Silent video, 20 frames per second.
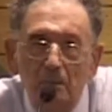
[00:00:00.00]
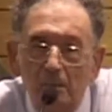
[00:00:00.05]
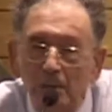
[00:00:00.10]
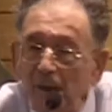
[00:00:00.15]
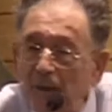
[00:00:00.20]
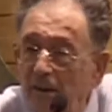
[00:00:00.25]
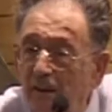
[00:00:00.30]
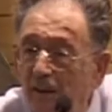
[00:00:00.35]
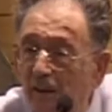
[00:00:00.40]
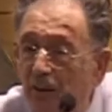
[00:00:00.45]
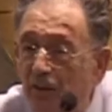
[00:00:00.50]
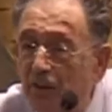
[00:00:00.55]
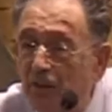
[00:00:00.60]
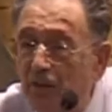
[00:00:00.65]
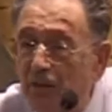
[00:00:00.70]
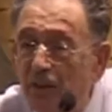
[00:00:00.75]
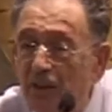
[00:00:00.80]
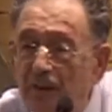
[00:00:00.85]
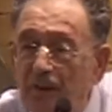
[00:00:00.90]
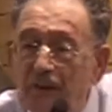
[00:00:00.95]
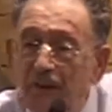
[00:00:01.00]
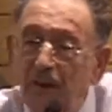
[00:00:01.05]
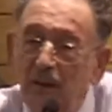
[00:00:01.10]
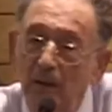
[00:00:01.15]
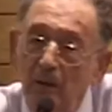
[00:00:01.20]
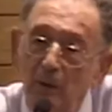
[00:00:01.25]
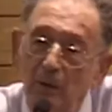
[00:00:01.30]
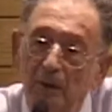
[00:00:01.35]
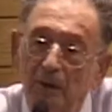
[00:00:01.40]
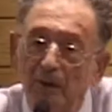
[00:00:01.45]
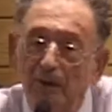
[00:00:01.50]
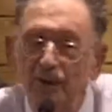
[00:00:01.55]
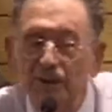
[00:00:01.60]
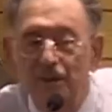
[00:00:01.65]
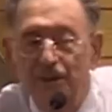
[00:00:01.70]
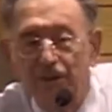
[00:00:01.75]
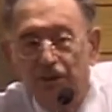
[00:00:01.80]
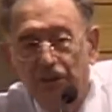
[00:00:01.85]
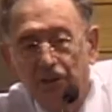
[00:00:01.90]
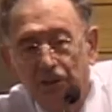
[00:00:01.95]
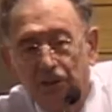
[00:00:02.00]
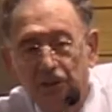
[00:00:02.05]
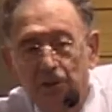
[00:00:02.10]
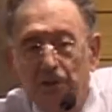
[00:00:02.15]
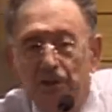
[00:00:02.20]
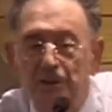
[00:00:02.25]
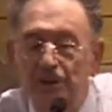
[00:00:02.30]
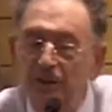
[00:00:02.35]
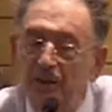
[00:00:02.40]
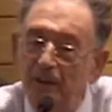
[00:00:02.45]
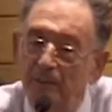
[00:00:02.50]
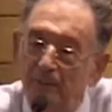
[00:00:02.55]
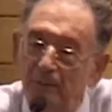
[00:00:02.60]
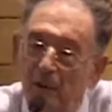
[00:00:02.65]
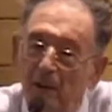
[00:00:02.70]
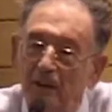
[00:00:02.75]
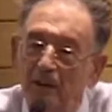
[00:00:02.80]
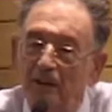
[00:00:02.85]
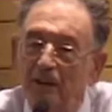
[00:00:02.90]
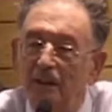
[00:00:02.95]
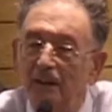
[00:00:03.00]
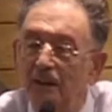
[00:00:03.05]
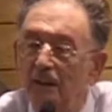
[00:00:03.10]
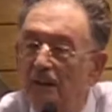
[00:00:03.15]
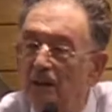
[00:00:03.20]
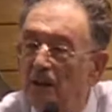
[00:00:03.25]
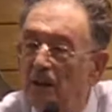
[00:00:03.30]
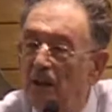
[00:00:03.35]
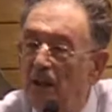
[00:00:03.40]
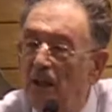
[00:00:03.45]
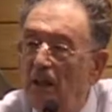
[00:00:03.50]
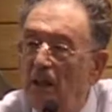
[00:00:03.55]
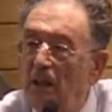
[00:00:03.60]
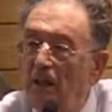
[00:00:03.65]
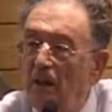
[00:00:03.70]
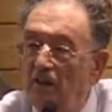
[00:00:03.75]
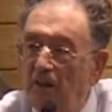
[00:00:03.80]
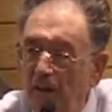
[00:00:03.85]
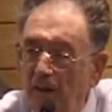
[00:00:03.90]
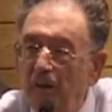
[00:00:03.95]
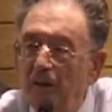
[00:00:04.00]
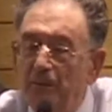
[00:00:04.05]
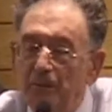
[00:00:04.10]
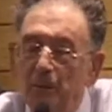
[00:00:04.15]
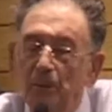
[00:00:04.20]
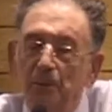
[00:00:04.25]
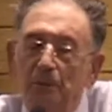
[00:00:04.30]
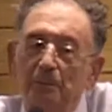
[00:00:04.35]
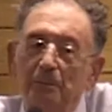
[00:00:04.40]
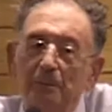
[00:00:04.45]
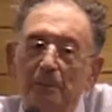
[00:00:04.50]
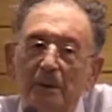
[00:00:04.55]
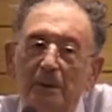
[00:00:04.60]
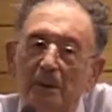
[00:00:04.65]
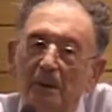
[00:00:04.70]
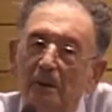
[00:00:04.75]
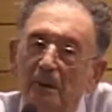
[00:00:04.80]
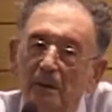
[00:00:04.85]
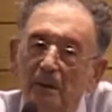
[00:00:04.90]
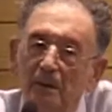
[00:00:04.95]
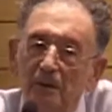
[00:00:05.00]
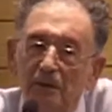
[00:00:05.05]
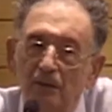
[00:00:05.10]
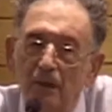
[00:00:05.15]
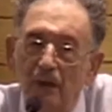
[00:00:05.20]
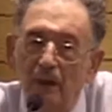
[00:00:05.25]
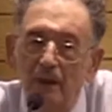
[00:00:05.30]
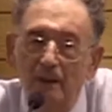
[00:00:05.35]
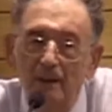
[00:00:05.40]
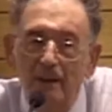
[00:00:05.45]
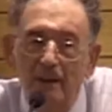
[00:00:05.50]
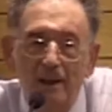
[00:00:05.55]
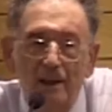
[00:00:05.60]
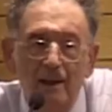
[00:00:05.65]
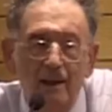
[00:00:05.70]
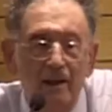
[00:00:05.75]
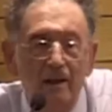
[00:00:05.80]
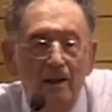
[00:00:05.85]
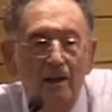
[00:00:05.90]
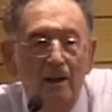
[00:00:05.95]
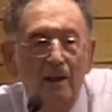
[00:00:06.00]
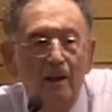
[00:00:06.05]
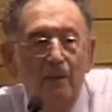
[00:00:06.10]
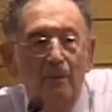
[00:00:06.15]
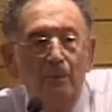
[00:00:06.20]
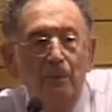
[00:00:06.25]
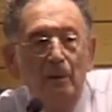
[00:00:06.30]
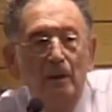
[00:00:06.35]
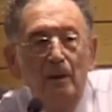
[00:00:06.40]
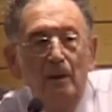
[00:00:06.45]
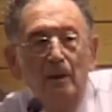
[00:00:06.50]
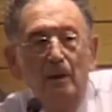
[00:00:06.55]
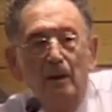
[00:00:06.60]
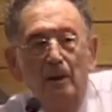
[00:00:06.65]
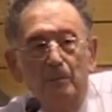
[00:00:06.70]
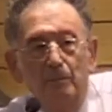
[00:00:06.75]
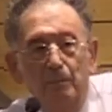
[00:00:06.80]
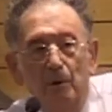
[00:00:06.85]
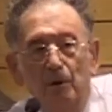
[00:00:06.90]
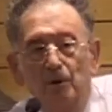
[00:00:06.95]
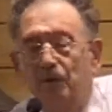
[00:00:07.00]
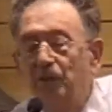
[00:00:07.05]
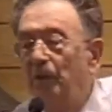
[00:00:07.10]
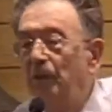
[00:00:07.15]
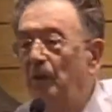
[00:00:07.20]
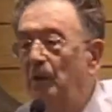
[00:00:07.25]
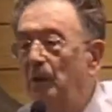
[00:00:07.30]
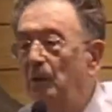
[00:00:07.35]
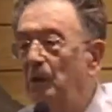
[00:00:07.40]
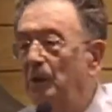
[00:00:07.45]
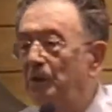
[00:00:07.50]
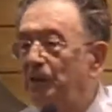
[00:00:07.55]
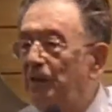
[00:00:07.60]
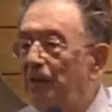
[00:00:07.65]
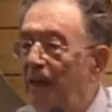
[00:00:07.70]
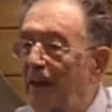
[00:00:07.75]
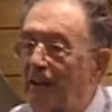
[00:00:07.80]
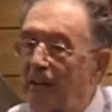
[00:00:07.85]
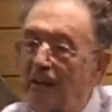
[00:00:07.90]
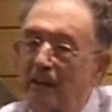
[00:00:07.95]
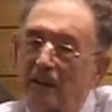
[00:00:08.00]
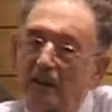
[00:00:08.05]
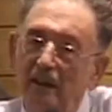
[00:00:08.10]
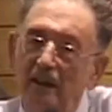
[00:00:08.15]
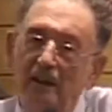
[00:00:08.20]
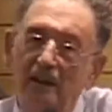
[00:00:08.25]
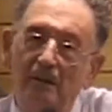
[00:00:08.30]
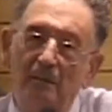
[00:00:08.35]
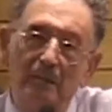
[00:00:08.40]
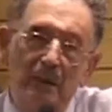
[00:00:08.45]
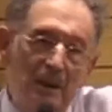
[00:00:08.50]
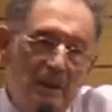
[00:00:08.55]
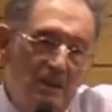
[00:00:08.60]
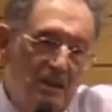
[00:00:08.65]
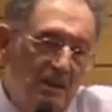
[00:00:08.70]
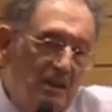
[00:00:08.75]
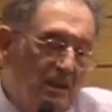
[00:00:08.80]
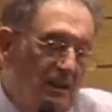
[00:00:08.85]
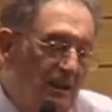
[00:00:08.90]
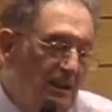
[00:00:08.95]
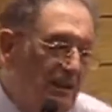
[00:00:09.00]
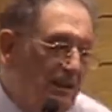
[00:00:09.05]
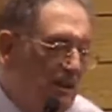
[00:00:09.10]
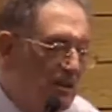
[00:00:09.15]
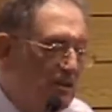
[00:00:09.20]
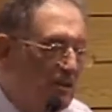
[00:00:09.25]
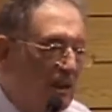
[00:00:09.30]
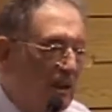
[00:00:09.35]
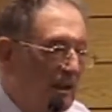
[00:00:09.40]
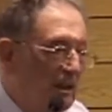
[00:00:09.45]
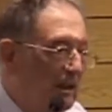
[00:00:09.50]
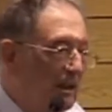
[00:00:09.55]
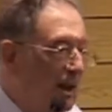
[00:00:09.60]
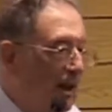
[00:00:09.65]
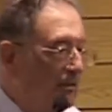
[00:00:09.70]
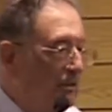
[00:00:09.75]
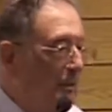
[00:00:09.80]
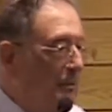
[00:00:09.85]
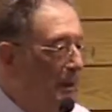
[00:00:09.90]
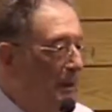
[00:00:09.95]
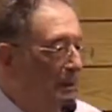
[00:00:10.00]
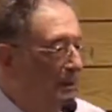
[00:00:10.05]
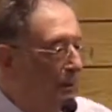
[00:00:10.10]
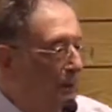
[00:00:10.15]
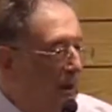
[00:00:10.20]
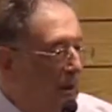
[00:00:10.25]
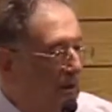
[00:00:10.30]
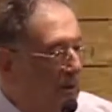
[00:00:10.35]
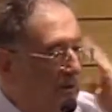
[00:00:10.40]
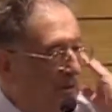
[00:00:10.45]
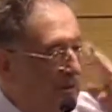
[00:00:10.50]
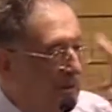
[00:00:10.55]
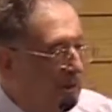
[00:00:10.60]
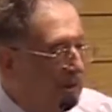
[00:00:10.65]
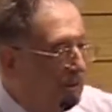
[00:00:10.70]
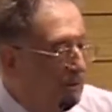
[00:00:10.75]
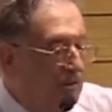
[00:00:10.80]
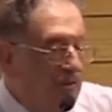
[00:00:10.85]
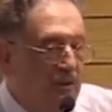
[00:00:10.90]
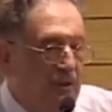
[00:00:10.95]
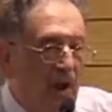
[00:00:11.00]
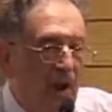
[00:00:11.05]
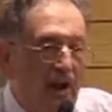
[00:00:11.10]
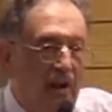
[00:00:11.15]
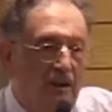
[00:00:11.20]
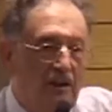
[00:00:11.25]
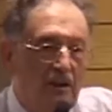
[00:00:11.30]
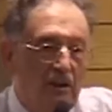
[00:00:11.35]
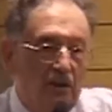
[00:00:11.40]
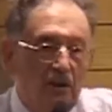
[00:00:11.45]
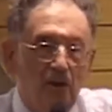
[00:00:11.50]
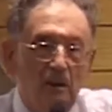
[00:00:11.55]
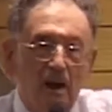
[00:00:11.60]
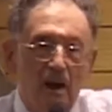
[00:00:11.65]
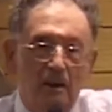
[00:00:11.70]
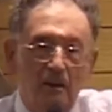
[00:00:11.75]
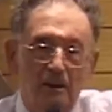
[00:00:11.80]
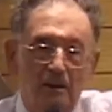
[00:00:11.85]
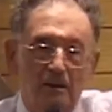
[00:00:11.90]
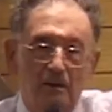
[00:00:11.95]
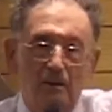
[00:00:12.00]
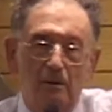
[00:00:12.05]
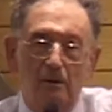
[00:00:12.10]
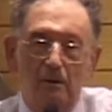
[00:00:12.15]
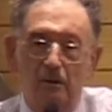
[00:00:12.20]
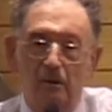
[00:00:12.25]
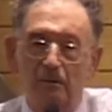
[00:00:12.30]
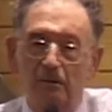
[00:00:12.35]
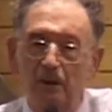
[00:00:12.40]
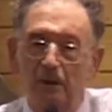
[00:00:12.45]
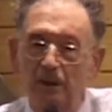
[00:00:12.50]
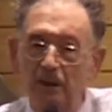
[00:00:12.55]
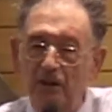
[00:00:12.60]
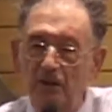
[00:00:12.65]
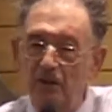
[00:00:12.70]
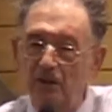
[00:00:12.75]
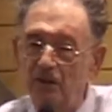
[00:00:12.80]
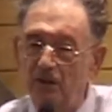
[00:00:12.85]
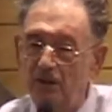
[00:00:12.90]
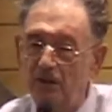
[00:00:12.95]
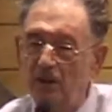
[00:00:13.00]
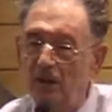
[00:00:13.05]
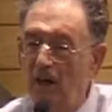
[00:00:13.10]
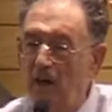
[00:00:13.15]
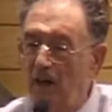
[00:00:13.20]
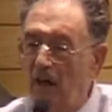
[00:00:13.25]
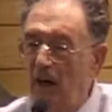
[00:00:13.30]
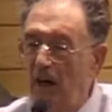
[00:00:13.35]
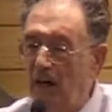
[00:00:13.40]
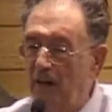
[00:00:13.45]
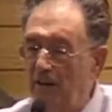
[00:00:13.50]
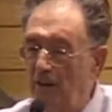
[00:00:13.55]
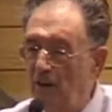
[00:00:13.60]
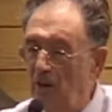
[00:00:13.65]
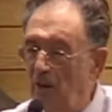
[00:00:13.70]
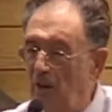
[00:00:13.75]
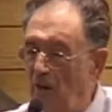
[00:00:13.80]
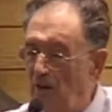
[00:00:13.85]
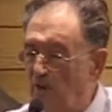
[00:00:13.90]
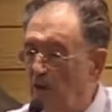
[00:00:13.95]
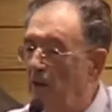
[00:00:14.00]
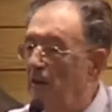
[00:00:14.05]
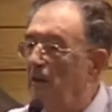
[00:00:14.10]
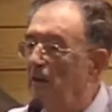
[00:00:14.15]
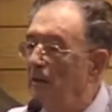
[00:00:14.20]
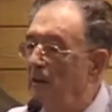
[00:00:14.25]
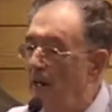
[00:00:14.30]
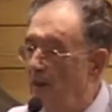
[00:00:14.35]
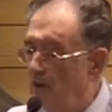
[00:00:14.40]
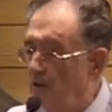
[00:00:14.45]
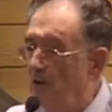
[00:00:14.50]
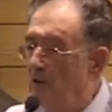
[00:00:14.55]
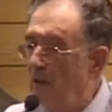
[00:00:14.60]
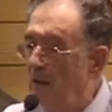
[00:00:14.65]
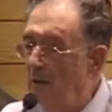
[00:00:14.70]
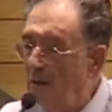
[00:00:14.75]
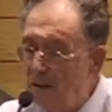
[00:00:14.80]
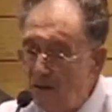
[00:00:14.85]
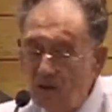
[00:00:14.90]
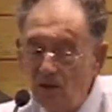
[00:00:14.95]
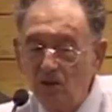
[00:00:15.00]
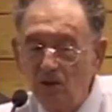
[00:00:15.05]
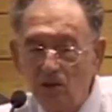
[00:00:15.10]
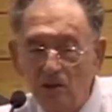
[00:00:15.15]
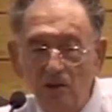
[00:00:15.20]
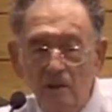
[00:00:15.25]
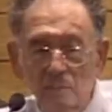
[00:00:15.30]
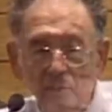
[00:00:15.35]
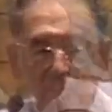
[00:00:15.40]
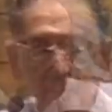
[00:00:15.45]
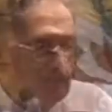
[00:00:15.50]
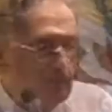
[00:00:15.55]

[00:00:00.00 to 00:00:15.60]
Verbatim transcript: meetings that deal with uh, security and politics very important meetings. And there, a person who was then a minister in the Israeli government, one of these ideal, uh, uh religious ideological nationalists,